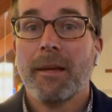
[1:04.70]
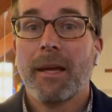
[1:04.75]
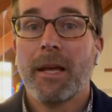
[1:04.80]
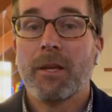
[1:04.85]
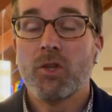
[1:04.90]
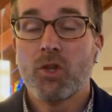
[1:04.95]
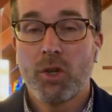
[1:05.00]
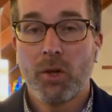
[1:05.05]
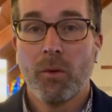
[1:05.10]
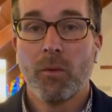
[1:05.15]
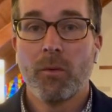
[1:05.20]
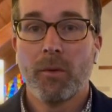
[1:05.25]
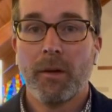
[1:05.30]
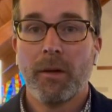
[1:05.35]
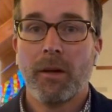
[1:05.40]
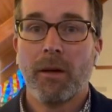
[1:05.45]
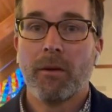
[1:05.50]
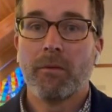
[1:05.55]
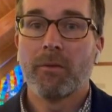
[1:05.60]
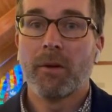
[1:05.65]
as children
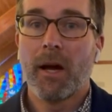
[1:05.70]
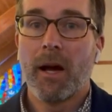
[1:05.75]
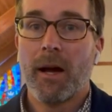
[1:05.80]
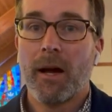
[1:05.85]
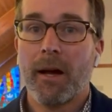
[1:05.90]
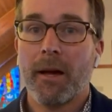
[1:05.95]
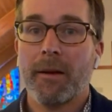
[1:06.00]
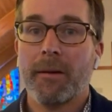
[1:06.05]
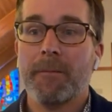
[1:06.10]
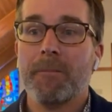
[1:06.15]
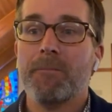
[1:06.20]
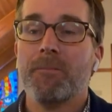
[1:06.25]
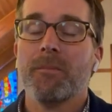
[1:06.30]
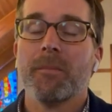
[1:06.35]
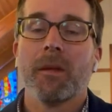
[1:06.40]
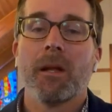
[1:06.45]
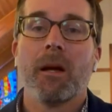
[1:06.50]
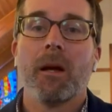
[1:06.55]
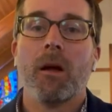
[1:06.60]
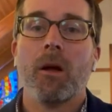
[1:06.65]
of God,
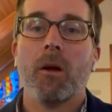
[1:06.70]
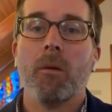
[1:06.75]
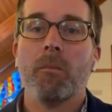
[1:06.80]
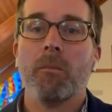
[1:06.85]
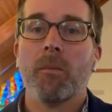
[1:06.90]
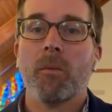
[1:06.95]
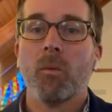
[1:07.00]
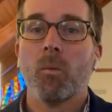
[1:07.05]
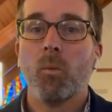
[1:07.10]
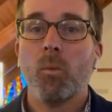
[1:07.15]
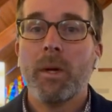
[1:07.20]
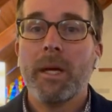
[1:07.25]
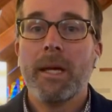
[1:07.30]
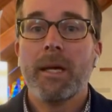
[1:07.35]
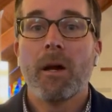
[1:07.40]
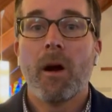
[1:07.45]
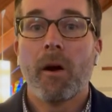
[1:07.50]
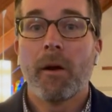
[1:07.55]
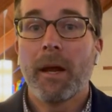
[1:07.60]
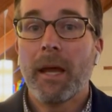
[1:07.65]
um,
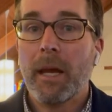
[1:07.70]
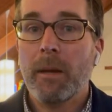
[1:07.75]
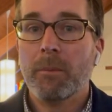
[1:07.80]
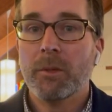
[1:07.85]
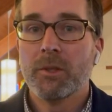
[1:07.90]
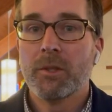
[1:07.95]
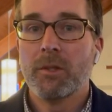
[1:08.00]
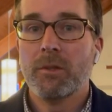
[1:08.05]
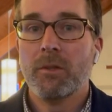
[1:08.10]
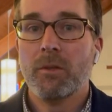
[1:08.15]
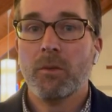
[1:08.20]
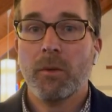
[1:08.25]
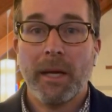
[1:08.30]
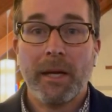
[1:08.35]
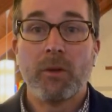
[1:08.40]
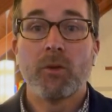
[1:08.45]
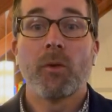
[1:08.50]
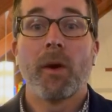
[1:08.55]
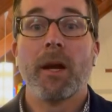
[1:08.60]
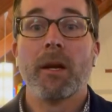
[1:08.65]
we are able to do
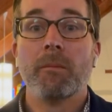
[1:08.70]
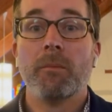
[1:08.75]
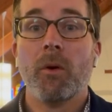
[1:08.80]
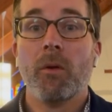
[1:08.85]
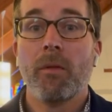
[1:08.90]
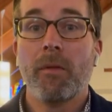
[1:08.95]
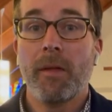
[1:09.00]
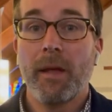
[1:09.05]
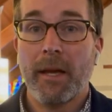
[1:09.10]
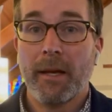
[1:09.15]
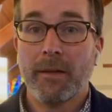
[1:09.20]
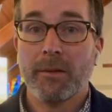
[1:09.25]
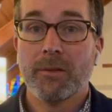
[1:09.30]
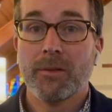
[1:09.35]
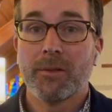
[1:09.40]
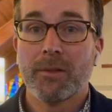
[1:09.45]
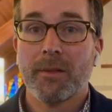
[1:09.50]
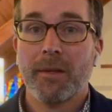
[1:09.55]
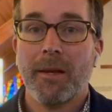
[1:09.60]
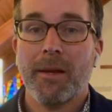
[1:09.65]
incredible
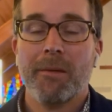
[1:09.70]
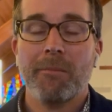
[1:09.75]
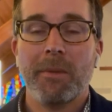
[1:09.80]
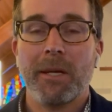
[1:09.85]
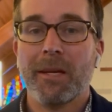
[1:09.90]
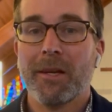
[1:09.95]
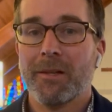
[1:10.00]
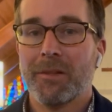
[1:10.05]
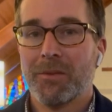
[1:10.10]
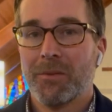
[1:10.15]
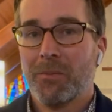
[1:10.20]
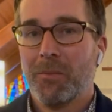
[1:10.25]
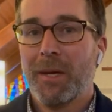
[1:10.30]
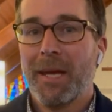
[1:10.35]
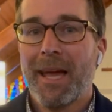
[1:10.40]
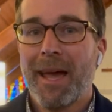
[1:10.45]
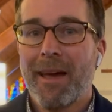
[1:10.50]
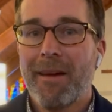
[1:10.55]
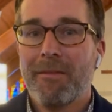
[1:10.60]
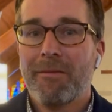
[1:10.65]
things because we
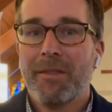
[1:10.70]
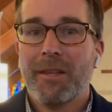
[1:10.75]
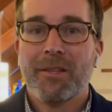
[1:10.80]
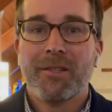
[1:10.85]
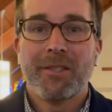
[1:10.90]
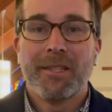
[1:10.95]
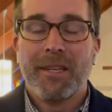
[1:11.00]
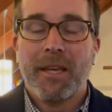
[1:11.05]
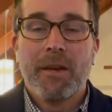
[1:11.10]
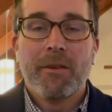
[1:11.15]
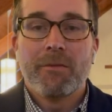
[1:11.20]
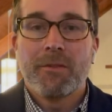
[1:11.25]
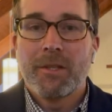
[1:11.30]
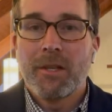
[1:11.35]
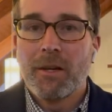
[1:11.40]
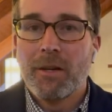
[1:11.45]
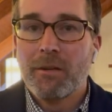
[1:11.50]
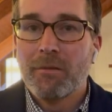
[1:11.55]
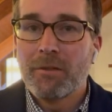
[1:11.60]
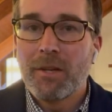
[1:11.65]
have this gift
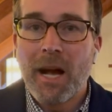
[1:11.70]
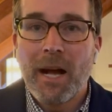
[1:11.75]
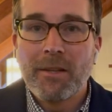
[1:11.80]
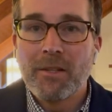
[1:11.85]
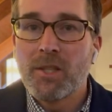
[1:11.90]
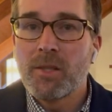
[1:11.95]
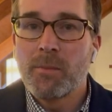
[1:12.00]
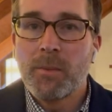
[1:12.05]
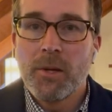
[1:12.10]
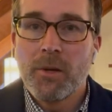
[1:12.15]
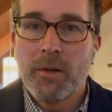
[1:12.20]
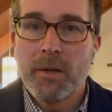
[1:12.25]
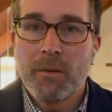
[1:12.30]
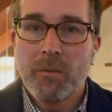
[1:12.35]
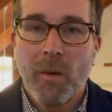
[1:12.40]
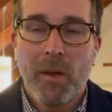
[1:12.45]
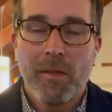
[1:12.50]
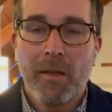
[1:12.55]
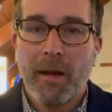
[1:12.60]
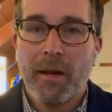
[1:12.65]
of God's Spirit
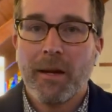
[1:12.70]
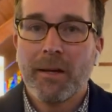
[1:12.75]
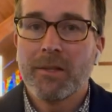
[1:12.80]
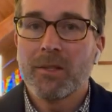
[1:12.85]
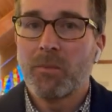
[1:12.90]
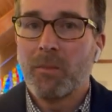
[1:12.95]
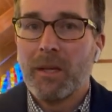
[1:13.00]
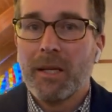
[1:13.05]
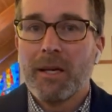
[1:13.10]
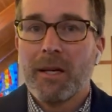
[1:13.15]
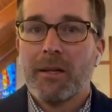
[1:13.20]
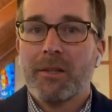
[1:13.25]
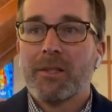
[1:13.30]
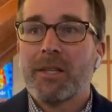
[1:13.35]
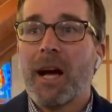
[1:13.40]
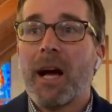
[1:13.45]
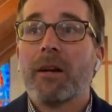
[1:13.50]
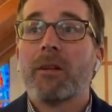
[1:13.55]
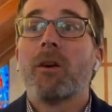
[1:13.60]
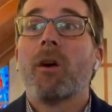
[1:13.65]
within us, because
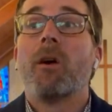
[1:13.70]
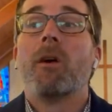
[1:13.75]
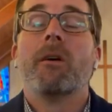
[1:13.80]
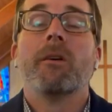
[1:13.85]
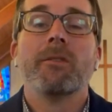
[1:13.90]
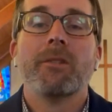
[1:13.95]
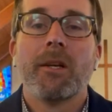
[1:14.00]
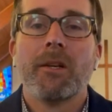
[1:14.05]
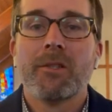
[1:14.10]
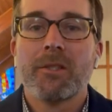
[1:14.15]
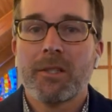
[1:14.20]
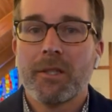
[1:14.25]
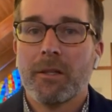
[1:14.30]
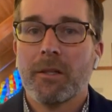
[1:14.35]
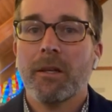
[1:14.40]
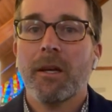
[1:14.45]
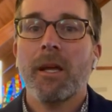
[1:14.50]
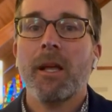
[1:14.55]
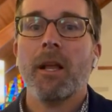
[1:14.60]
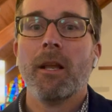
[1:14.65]
God calls us
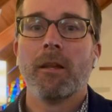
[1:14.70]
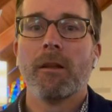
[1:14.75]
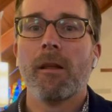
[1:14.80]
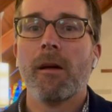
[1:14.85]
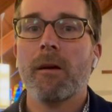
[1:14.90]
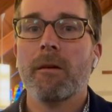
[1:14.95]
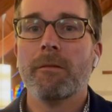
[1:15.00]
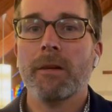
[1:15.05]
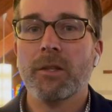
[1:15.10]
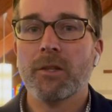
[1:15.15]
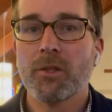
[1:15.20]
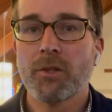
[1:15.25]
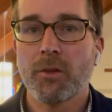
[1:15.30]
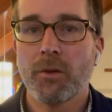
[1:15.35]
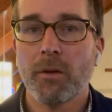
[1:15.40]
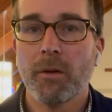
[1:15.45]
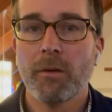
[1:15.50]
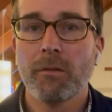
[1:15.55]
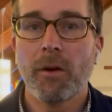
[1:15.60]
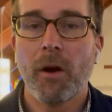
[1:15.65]
to love and
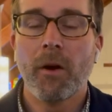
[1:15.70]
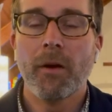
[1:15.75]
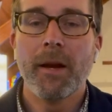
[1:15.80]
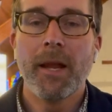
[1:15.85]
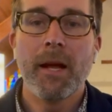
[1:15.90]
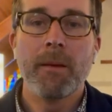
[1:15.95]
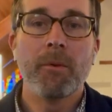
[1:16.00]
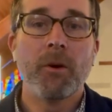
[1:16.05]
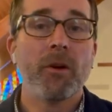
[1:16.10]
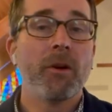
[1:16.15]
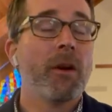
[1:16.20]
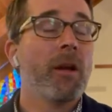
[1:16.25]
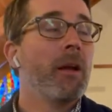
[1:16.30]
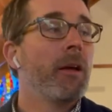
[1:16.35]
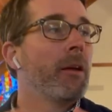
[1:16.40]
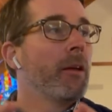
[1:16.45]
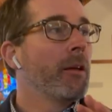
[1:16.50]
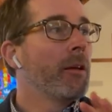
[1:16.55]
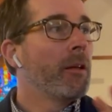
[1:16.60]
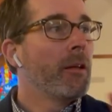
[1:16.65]
serve our neighbor.
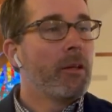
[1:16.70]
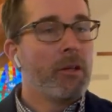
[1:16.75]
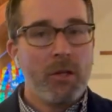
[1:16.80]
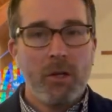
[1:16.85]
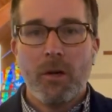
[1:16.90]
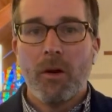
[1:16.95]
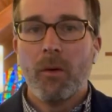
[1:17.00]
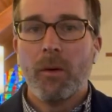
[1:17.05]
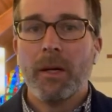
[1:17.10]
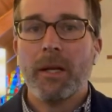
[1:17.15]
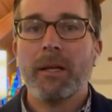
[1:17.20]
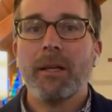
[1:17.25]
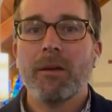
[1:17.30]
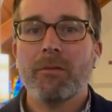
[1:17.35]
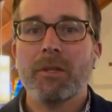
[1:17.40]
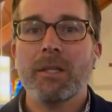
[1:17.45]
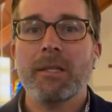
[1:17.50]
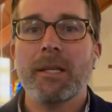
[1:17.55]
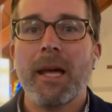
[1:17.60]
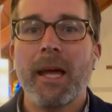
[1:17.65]
You know, in a
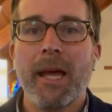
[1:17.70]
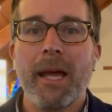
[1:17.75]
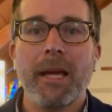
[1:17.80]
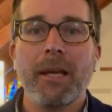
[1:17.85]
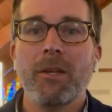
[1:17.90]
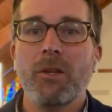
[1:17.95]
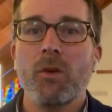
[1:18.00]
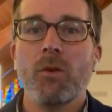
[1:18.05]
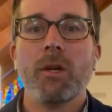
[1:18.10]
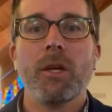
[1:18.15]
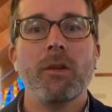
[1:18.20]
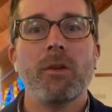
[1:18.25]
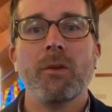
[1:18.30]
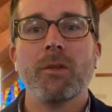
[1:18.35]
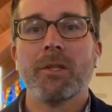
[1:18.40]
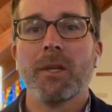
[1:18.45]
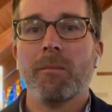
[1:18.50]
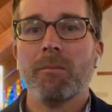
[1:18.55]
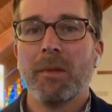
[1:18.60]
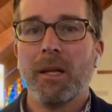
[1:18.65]
given day, you can do
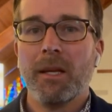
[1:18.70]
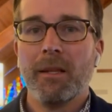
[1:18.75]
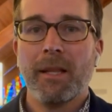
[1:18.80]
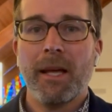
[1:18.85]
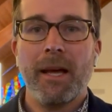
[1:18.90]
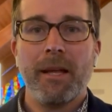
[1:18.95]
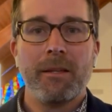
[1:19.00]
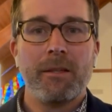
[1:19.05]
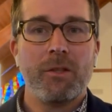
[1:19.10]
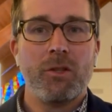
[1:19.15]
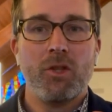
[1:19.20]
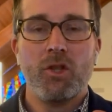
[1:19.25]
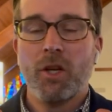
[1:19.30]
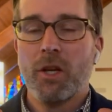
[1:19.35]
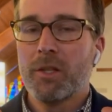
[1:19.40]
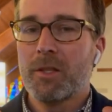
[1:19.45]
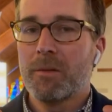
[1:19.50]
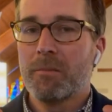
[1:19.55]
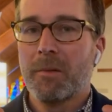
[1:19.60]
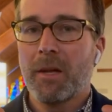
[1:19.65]
something that
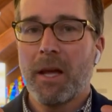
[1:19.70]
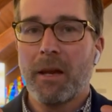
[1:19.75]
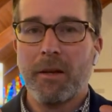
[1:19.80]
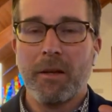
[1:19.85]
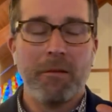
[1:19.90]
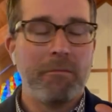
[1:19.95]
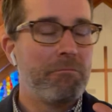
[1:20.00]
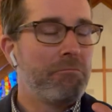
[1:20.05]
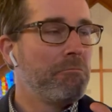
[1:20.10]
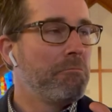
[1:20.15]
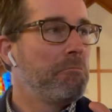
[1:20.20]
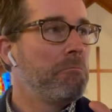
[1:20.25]
just kind of